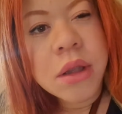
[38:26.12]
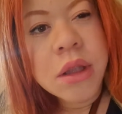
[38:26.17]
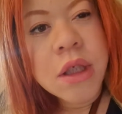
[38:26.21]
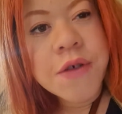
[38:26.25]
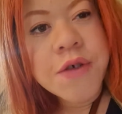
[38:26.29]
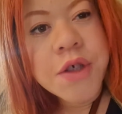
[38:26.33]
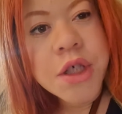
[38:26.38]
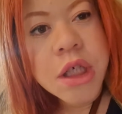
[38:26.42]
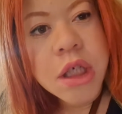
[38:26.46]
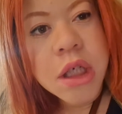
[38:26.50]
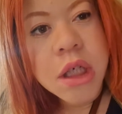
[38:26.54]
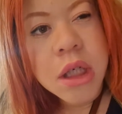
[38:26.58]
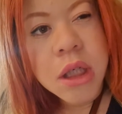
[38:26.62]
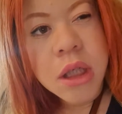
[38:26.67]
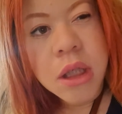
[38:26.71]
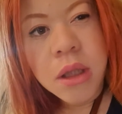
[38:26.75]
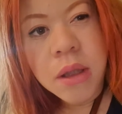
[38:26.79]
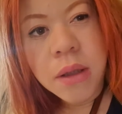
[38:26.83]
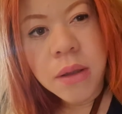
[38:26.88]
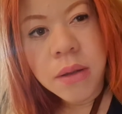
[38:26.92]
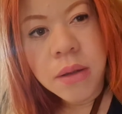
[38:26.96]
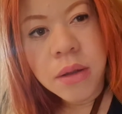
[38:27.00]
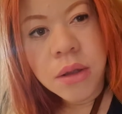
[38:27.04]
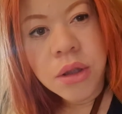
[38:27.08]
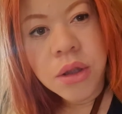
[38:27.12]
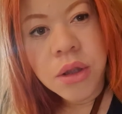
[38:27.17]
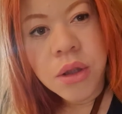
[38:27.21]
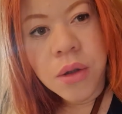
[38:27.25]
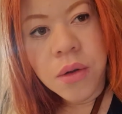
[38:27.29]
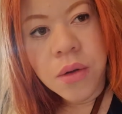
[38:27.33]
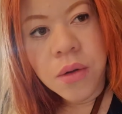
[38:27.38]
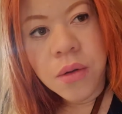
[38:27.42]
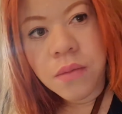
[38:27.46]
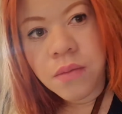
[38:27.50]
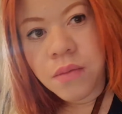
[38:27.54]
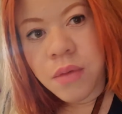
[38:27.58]
she can, you
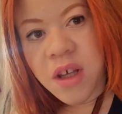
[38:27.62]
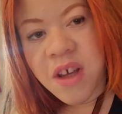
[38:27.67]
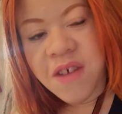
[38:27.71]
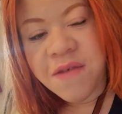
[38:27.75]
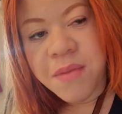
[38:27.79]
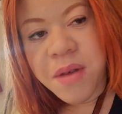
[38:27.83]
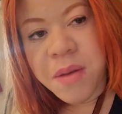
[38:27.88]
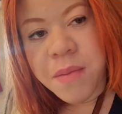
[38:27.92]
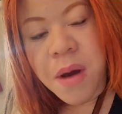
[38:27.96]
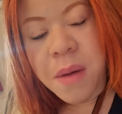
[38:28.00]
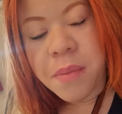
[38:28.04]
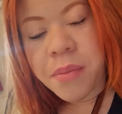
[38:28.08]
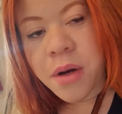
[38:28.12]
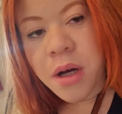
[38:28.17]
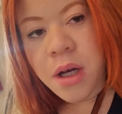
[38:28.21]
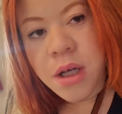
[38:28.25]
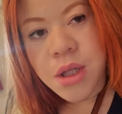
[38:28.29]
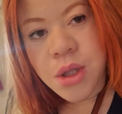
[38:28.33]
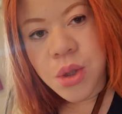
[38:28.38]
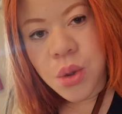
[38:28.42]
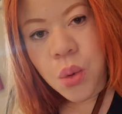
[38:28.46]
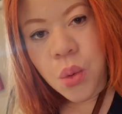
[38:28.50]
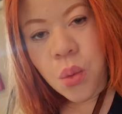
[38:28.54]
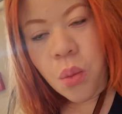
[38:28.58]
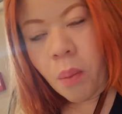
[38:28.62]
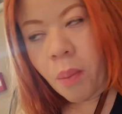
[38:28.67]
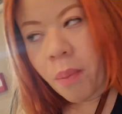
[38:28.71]
know, give me my parcel.